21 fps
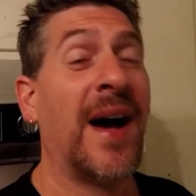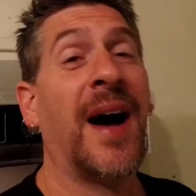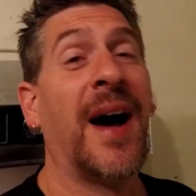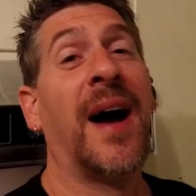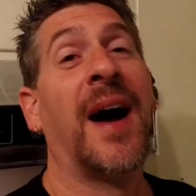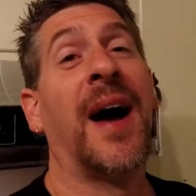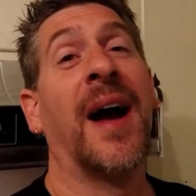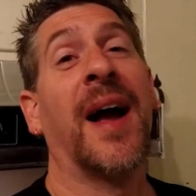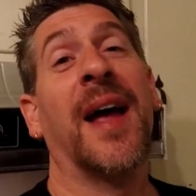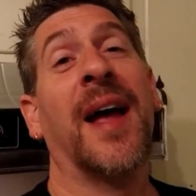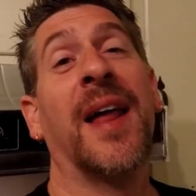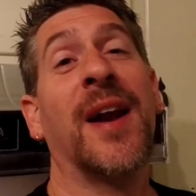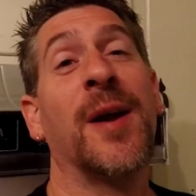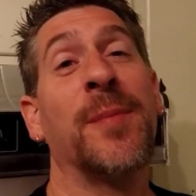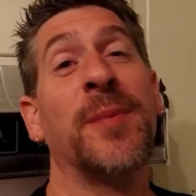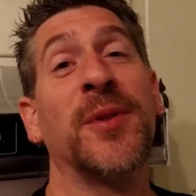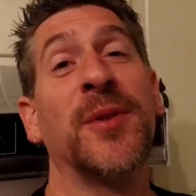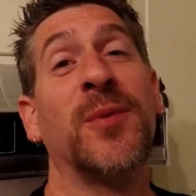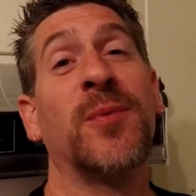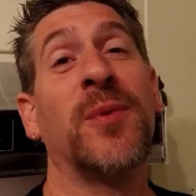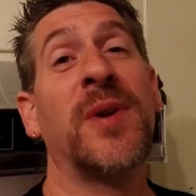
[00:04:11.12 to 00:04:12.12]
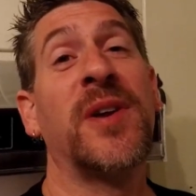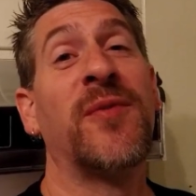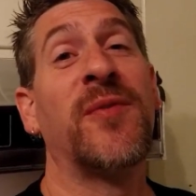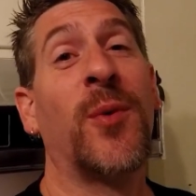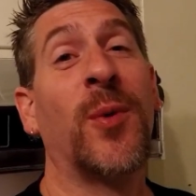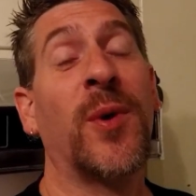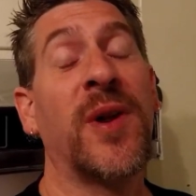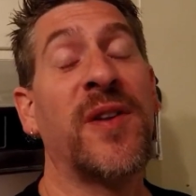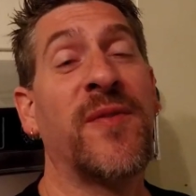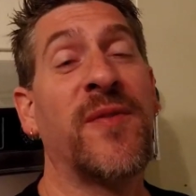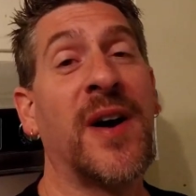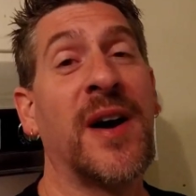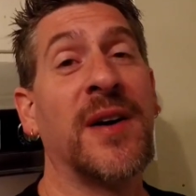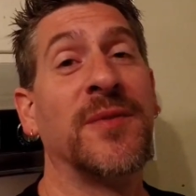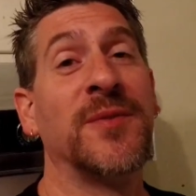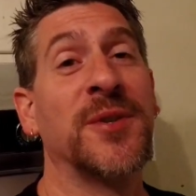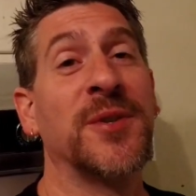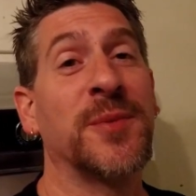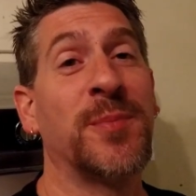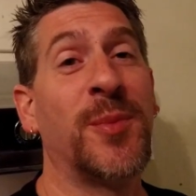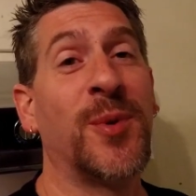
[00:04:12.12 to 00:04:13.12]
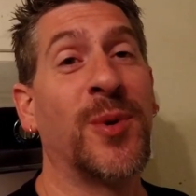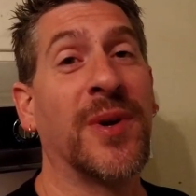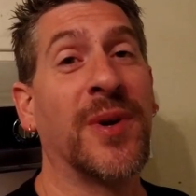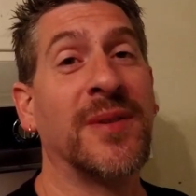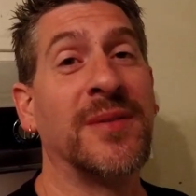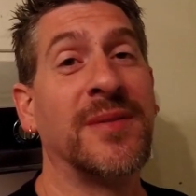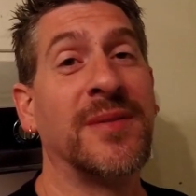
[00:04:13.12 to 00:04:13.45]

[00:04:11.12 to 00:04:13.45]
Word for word: I got up at 3:45 this morning